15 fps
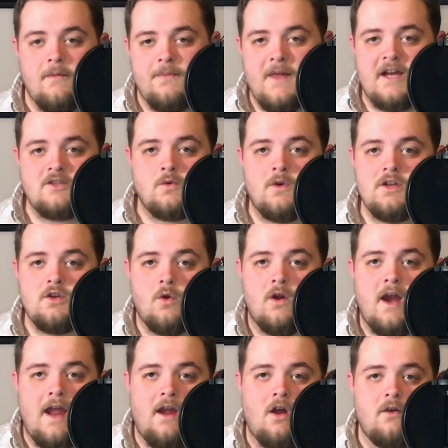That's what
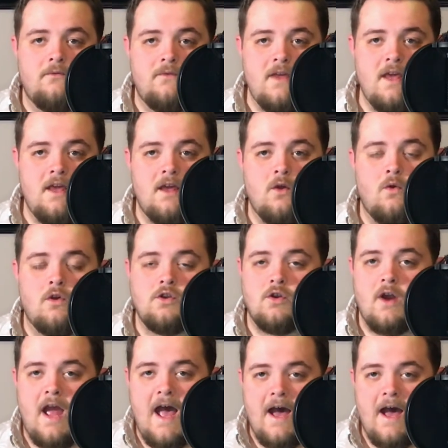your ARV, or your